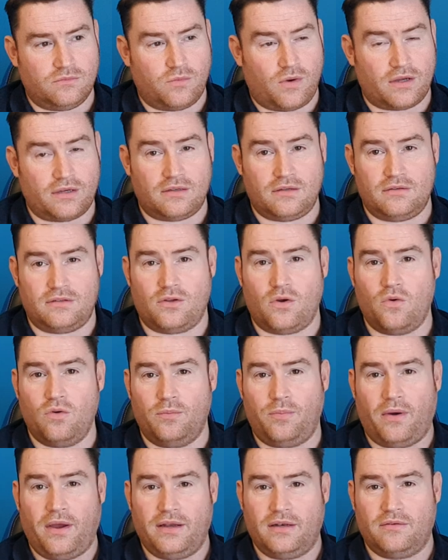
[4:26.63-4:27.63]
what is the
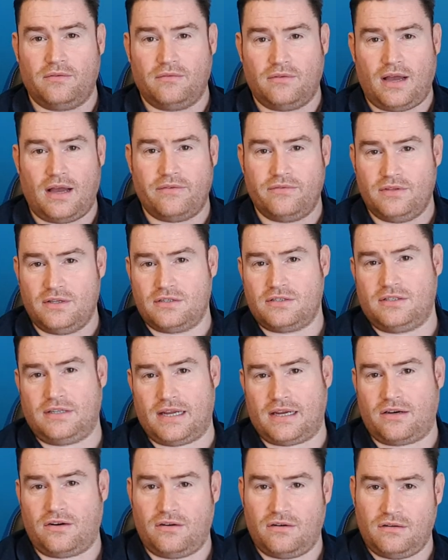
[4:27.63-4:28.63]
whole point of having this
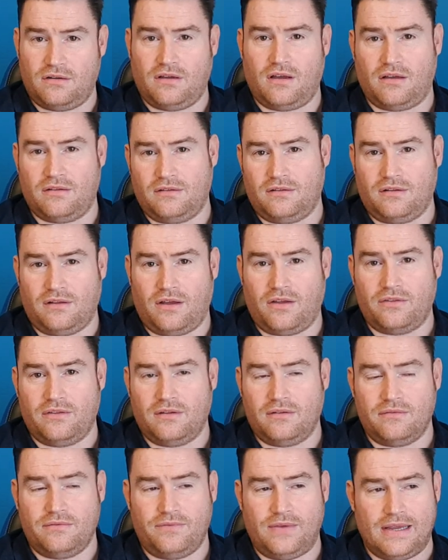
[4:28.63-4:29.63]
sticker on, on
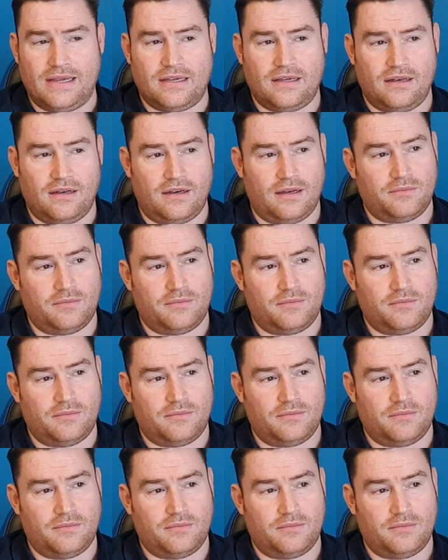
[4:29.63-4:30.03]
the vehicle?